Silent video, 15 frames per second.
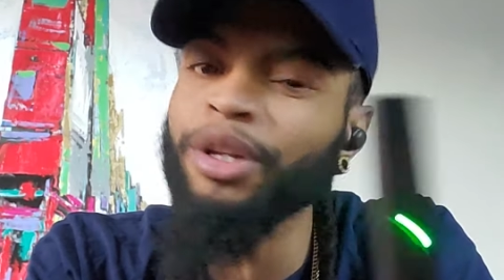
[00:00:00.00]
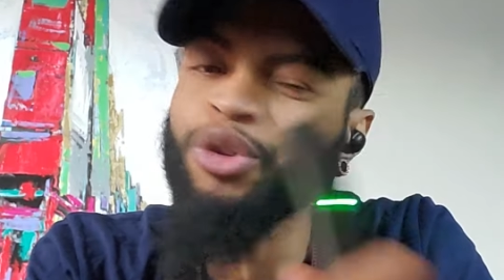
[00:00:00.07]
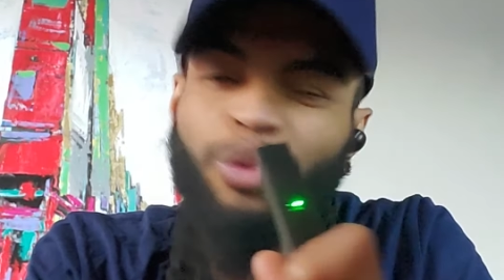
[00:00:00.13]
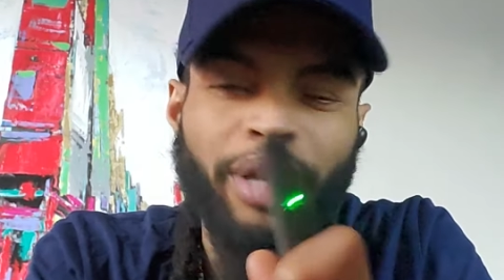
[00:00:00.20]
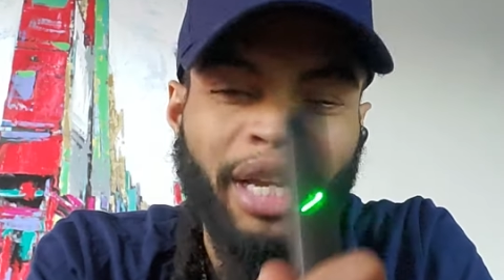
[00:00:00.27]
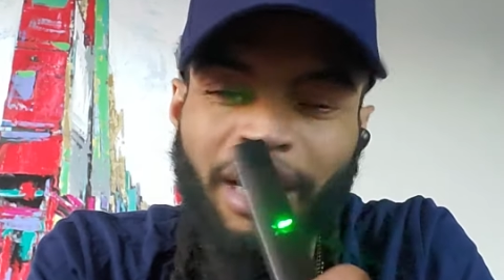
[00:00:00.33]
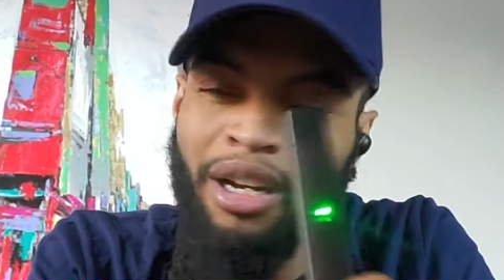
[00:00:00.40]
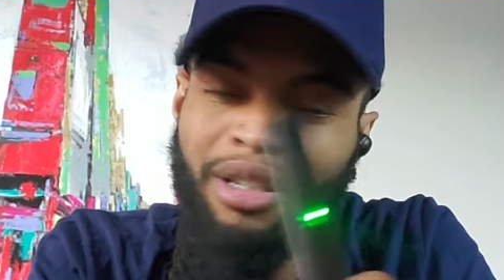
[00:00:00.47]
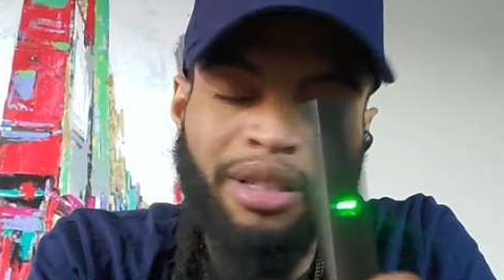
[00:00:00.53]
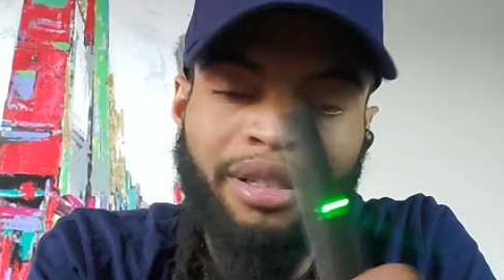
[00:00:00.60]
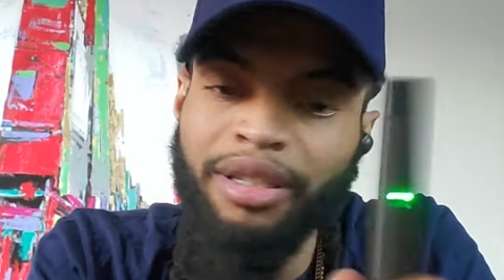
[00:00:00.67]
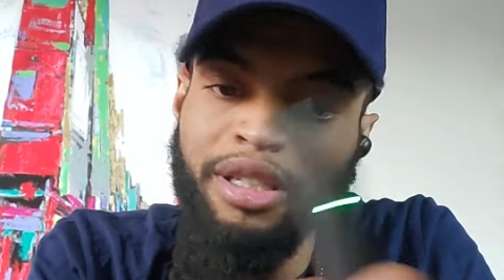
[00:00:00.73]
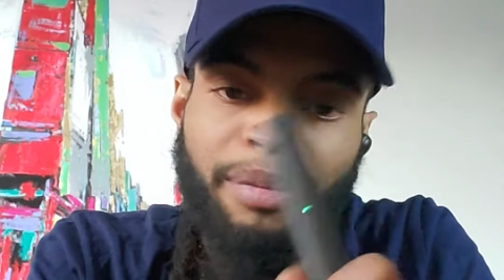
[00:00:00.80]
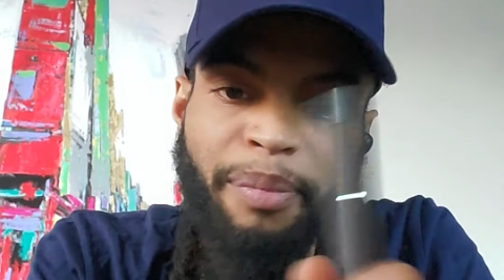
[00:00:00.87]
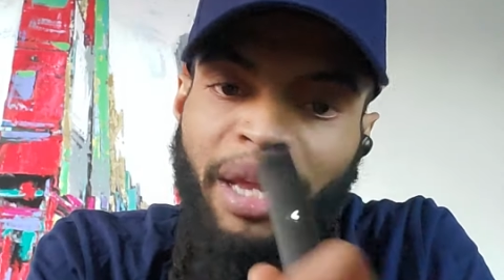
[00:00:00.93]
but you cannot
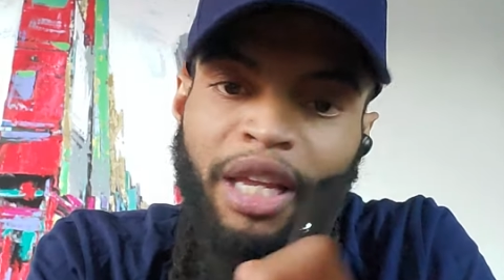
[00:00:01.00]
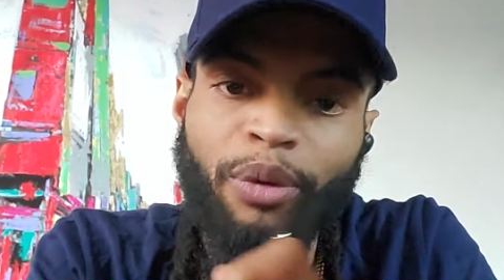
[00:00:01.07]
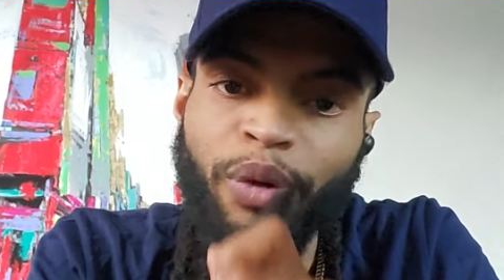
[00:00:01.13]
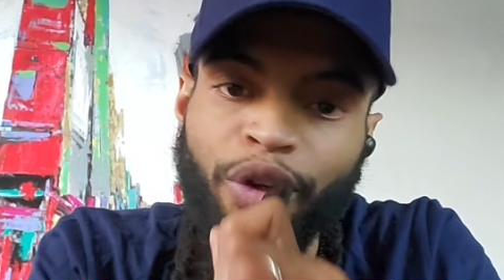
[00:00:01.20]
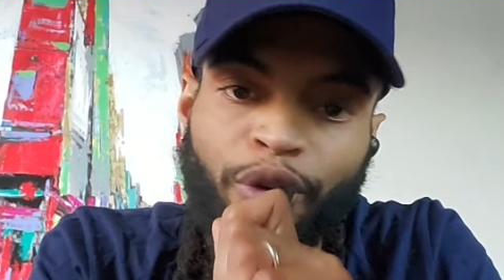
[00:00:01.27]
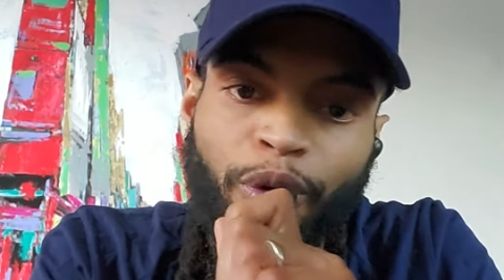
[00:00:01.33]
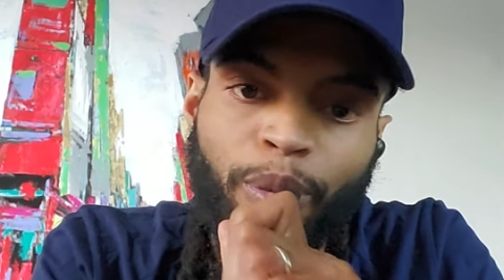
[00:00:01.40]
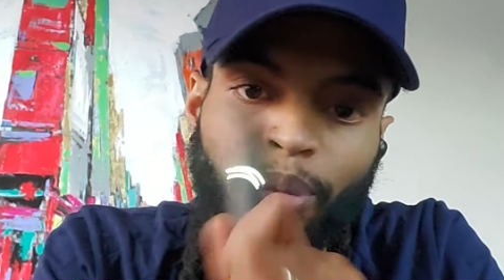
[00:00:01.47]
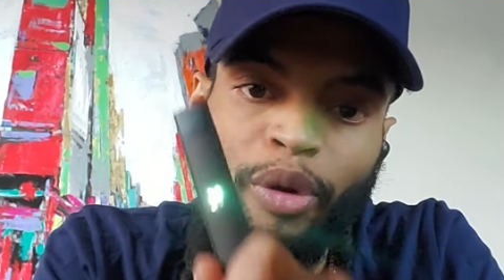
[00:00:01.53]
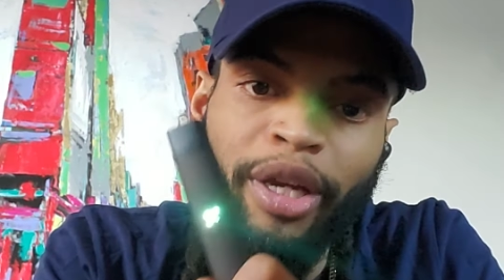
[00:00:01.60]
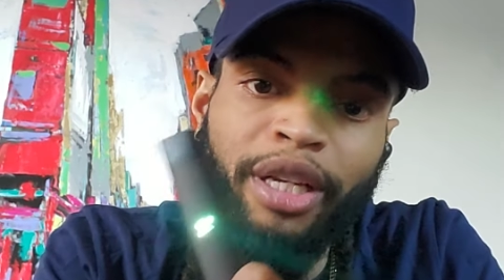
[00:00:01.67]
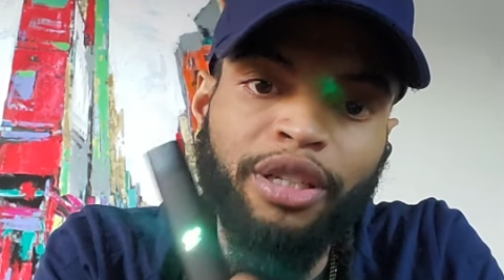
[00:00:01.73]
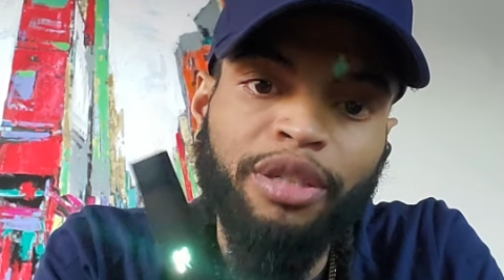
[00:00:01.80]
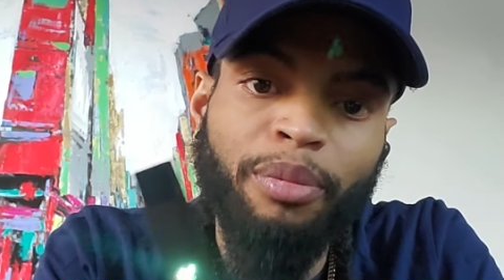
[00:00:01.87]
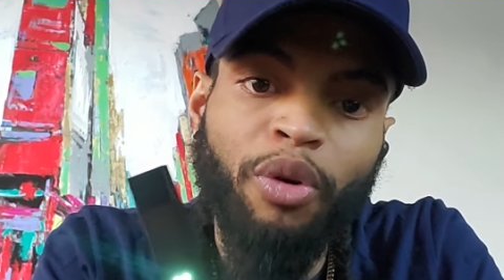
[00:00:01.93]
smell it when you're
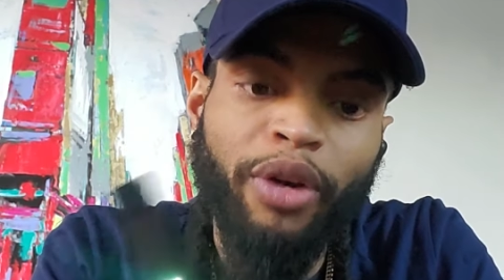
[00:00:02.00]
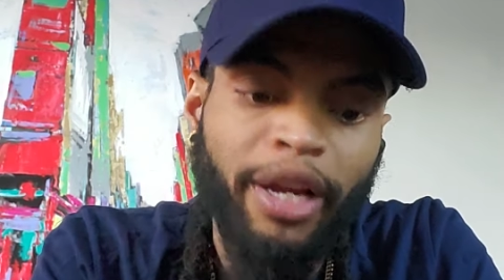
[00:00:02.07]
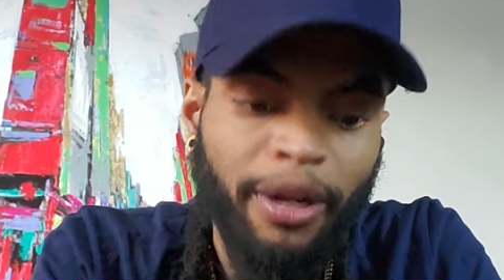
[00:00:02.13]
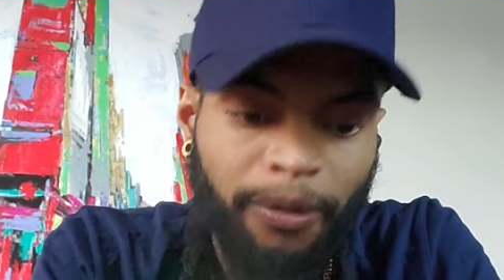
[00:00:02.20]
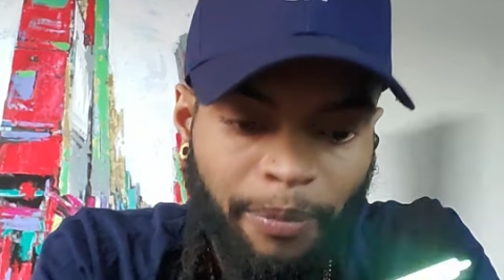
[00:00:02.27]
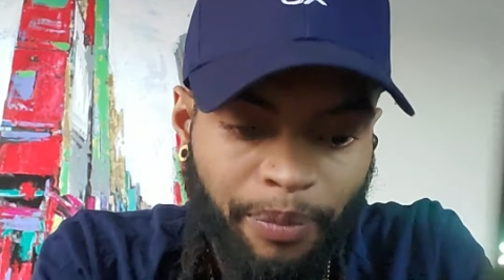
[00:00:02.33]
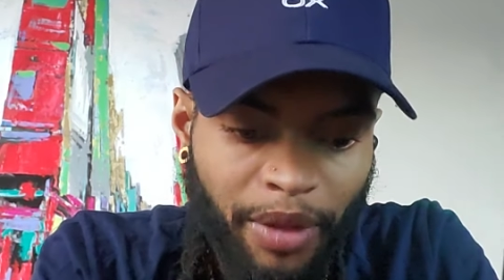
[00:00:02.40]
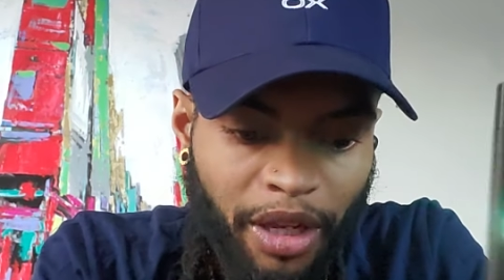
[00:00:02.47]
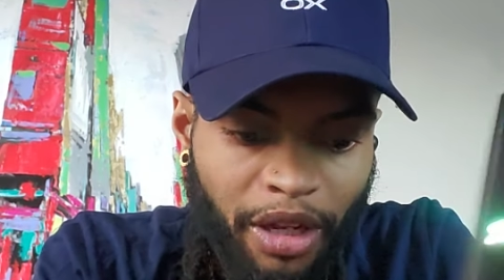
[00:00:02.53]
blowing the smoke out,